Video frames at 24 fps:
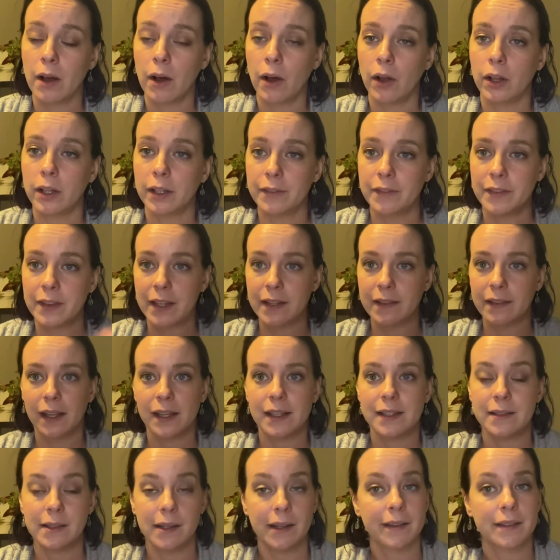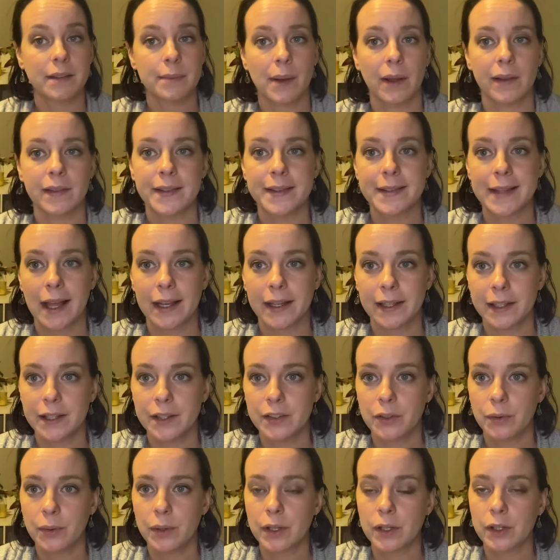all of these ideas about setting
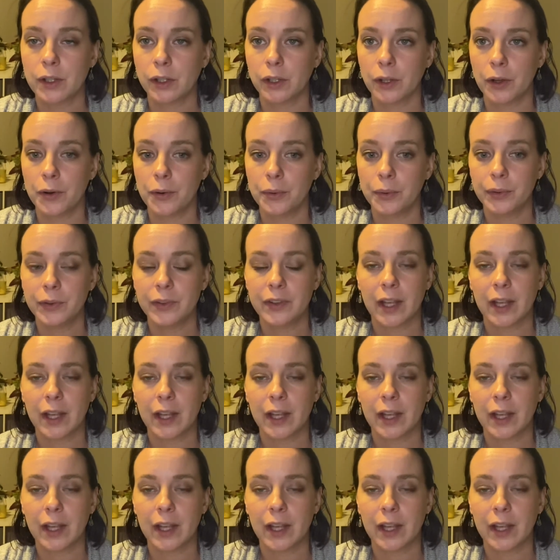to a close